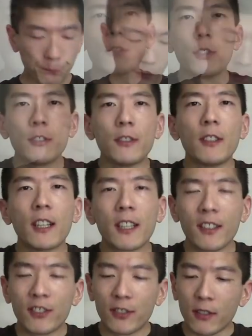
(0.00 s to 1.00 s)
Good
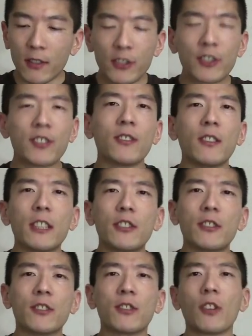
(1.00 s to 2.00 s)
nuggets, delicious,
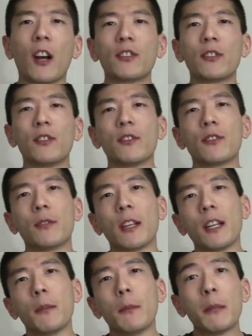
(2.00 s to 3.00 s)
delicious sauces.
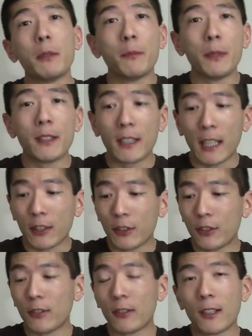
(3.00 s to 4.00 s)
Hey, maybe BK
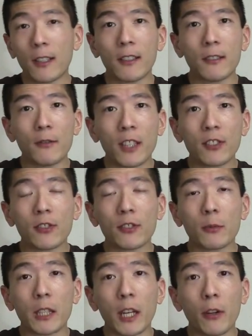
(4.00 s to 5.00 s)
should uh, invest in
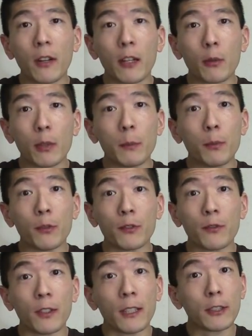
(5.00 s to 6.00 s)
some Carolina Reapers
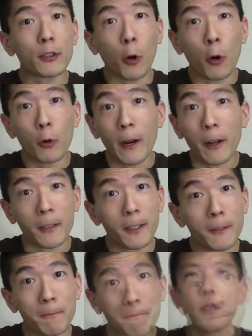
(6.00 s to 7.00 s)
for the next go around.
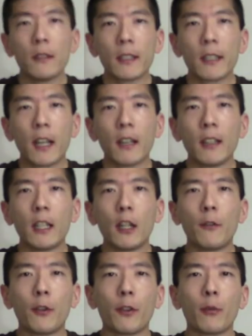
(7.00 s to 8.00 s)
I got a little
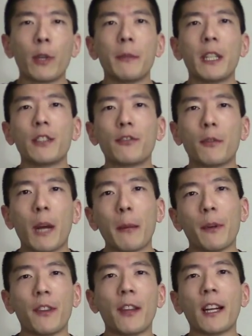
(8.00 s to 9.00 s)
over three minutes for my
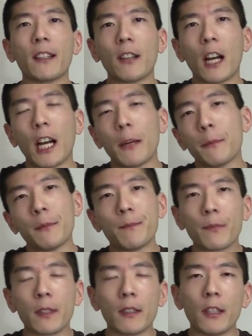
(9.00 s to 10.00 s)
pathetic time.
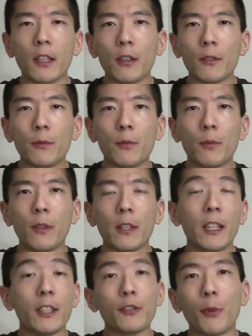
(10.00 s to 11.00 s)
You know, it
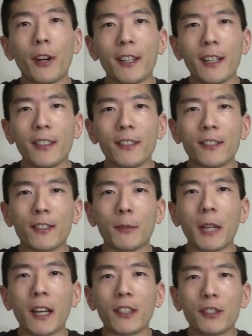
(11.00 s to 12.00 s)
is what it is. I'm
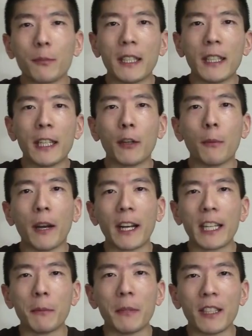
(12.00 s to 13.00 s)
not a speed eater by
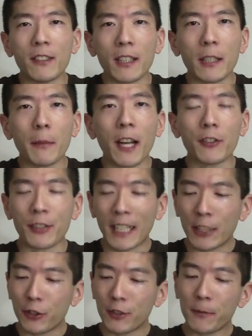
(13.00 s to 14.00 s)
any means of the
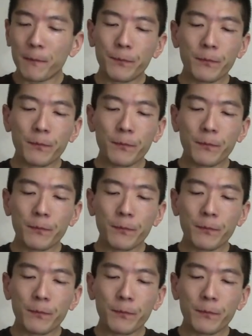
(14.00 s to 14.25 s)
imagination.